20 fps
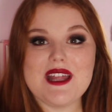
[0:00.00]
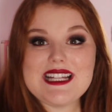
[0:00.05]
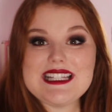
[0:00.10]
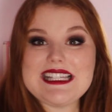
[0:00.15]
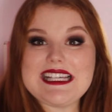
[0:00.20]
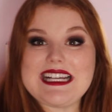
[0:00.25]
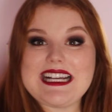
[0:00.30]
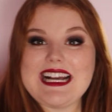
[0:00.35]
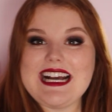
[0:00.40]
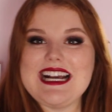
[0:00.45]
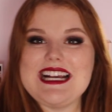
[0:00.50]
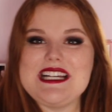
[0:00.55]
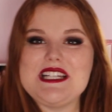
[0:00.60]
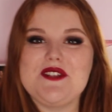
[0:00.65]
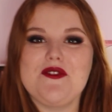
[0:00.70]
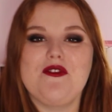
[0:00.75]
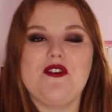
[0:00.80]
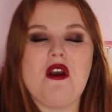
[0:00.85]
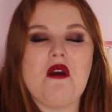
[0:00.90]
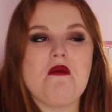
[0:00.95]
that's it,
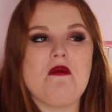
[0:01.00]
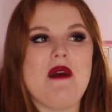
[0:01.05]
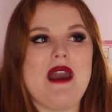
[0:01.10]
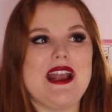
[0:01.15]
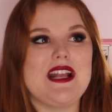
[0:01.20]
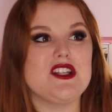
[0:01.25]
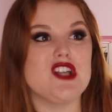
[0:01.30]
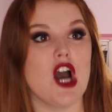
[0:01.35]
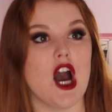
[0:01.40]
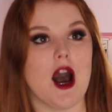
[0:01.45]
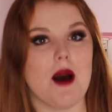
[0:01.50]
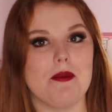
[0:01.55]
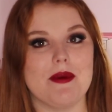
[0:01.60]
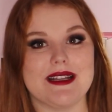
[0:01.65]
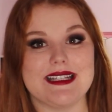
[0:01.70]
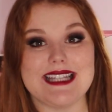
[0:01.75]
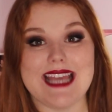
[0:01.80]
guys, for my top